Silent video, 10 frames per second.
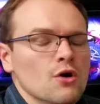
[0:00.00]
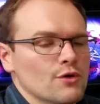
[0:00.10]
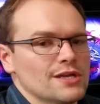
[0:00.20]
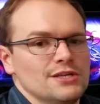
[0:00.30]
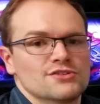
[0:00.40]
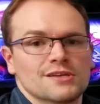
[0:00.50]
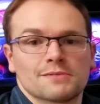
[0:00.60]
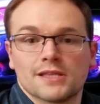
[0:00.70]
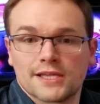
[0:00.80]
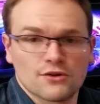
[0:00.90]
or you can use
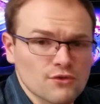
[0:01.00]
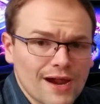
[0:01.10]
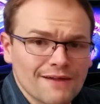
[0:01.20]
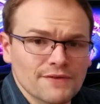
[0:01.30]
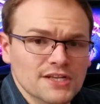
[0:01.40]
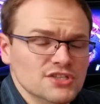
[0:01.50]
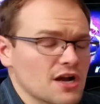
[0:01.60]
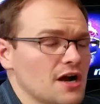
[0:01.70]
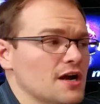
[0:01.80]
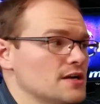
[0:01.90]
something like your graphics
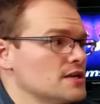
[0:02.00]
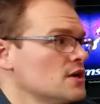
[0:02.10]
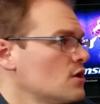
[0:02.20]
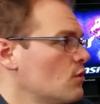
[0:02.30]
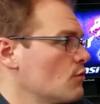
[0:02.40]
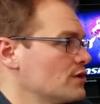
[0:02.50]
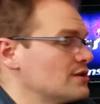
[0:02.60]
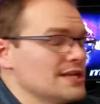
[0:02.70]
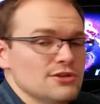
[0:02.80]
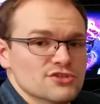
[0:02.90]
card, or you
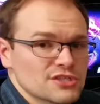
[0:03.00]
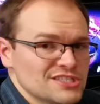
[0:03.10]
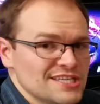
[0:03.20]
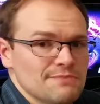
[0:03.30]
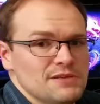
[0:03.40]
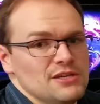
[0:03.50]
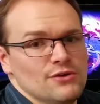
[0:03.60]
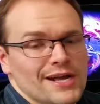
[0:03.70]
can use a CPU.